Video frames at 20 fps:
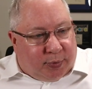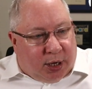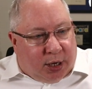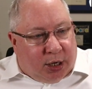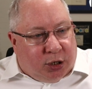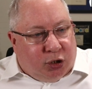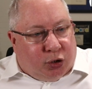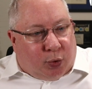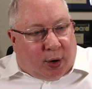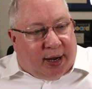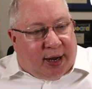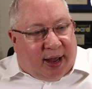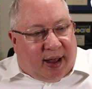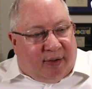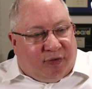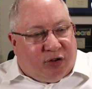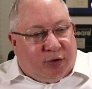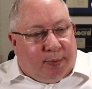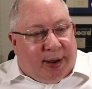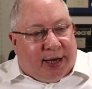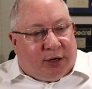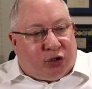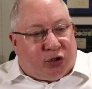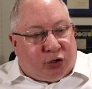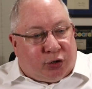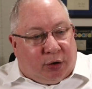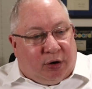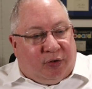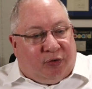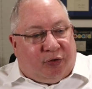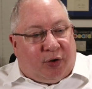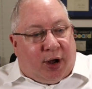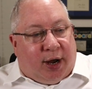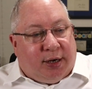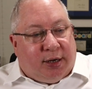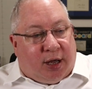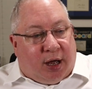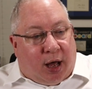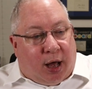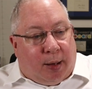Do I have to make
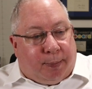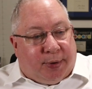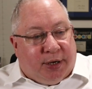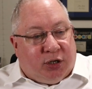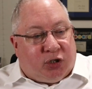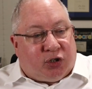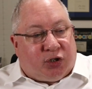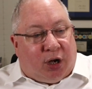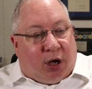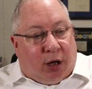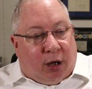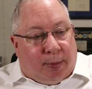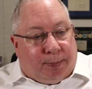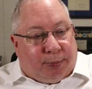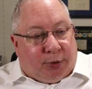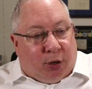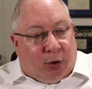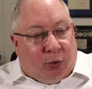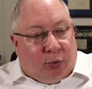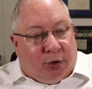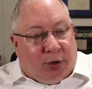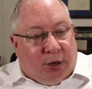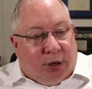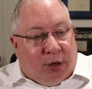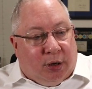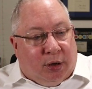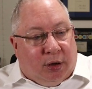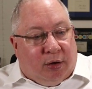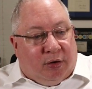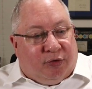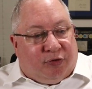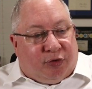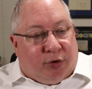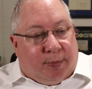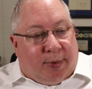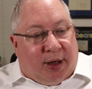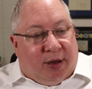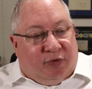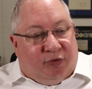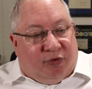certified copies to upload for
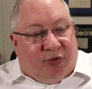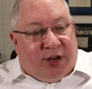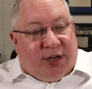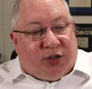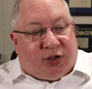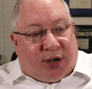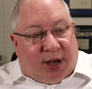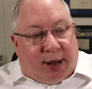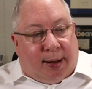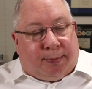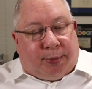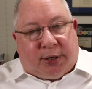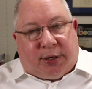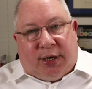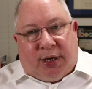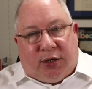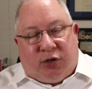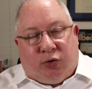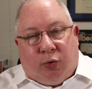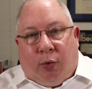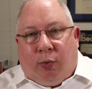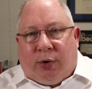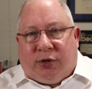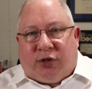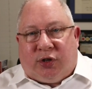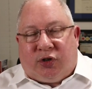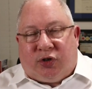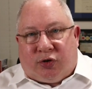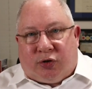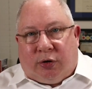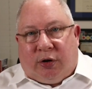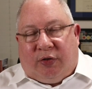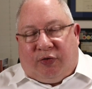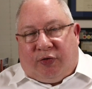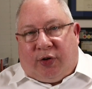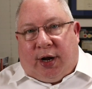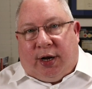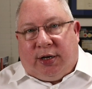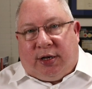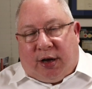my visa application? Well, what's a
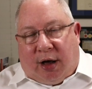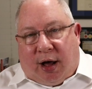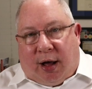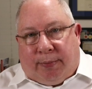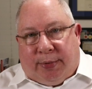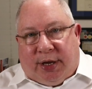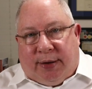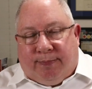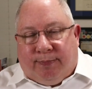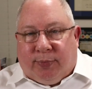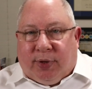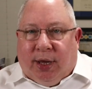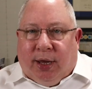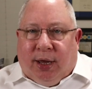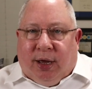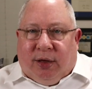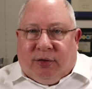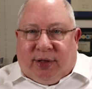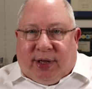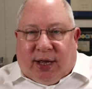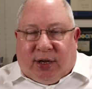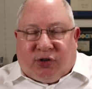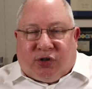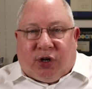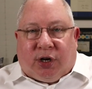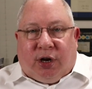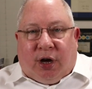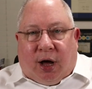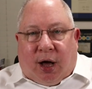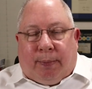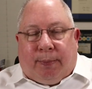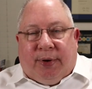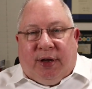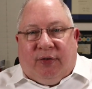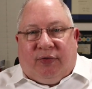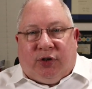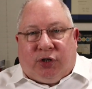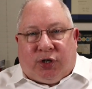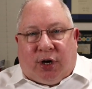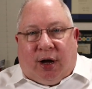certified copy? That's a copy
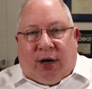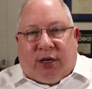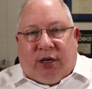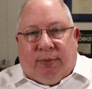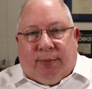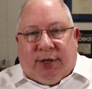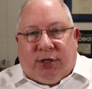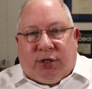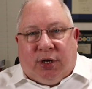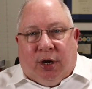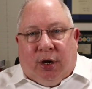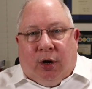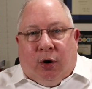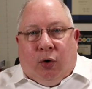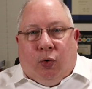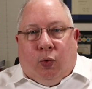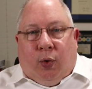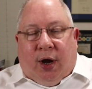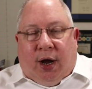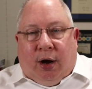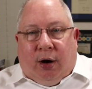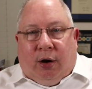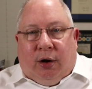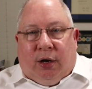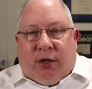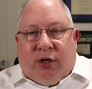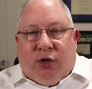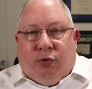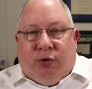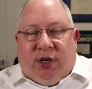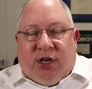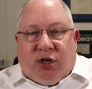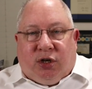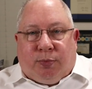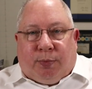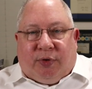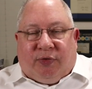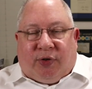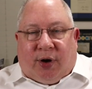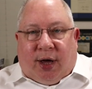of a document where you need to
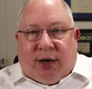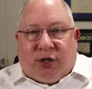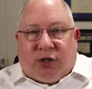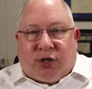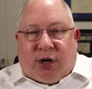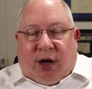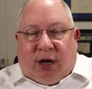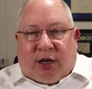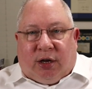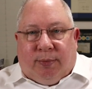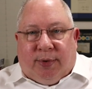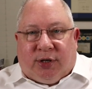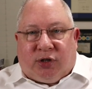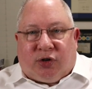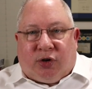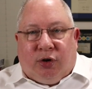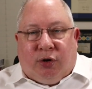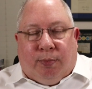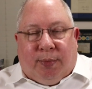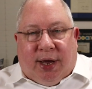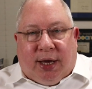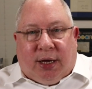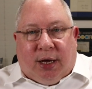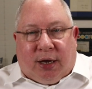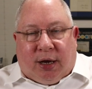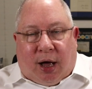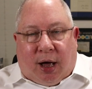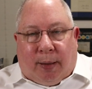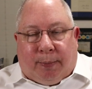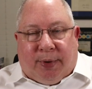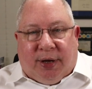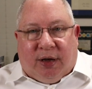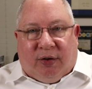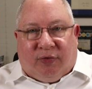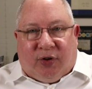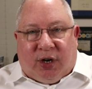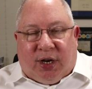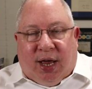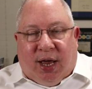provide a document, so you make a copy of it,